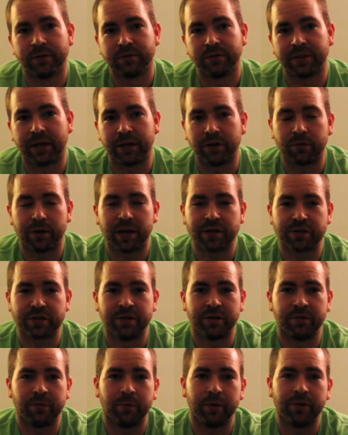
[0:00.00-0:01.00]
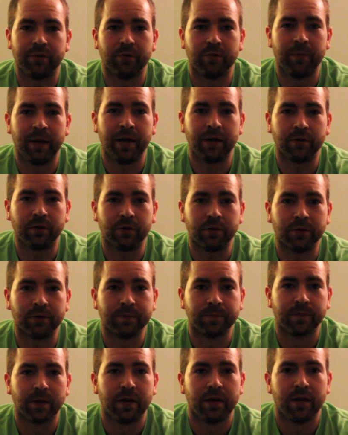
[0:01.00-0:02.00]
digression with your main
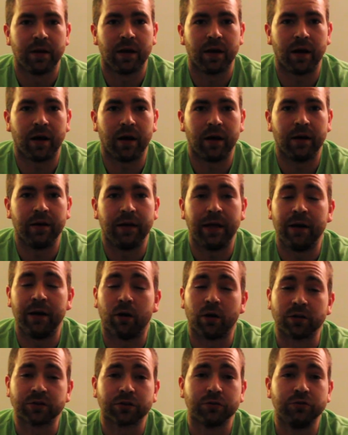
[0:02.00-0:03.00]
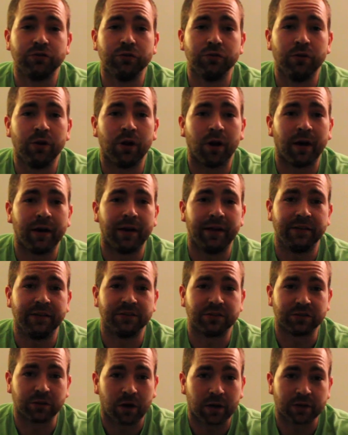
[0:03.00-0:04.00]
goal. And also do not
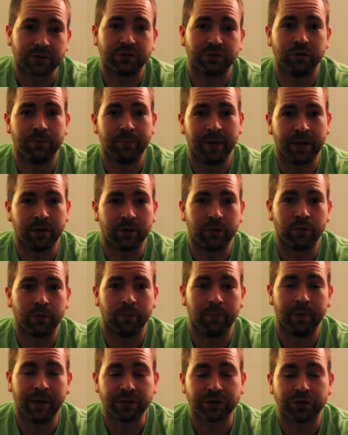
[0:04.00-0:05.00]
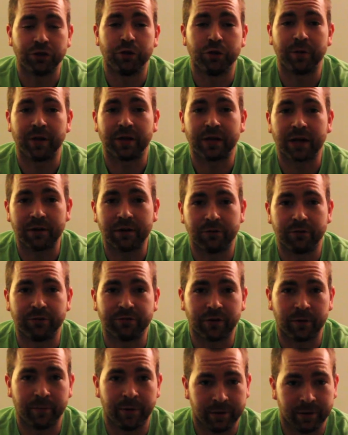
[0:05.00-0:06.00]
exhaust your main goal. Make sure you recover
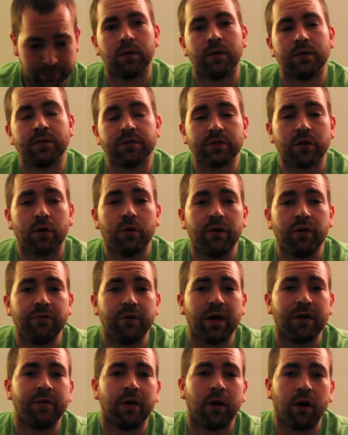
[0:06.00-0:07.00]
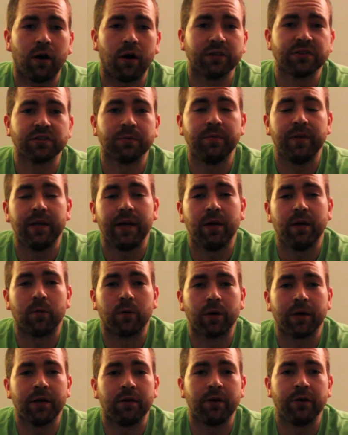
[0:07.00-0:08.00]
from it. So if you have an awesome day
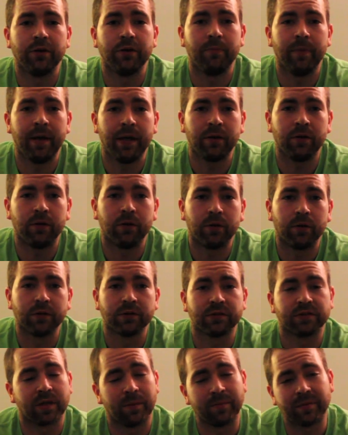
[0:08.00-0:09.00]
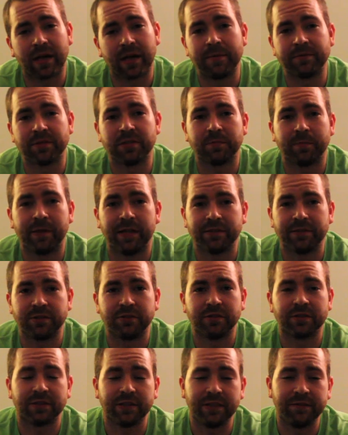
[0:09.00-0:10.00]
working on your main goal, sometimes it's best
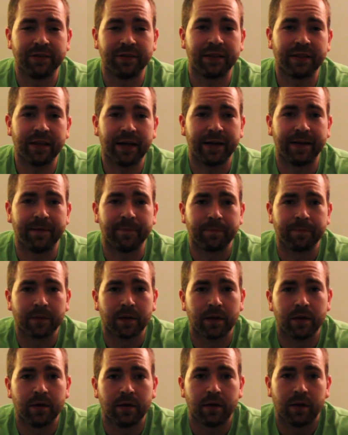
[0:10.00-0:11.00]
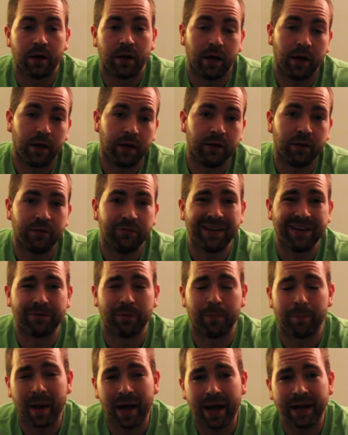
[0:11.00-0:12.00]
to just leave it at that. And if you
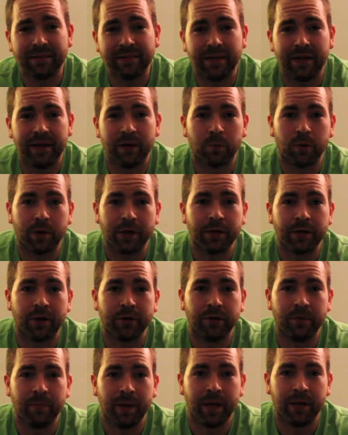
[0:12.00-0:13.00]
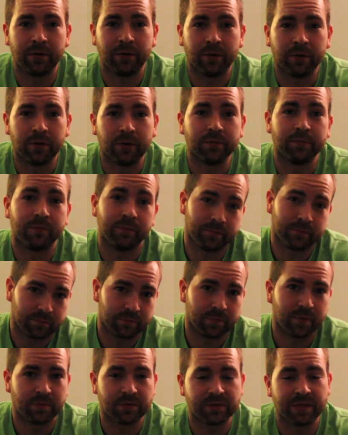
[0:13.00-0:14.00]
have a bad day working on your main goal,
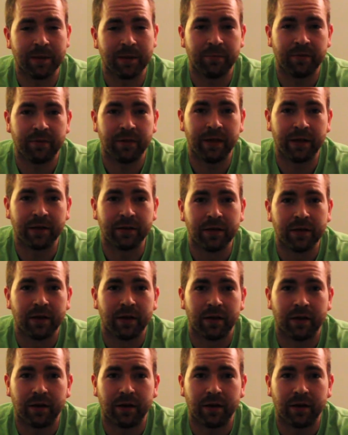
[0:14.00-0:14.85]
same thing.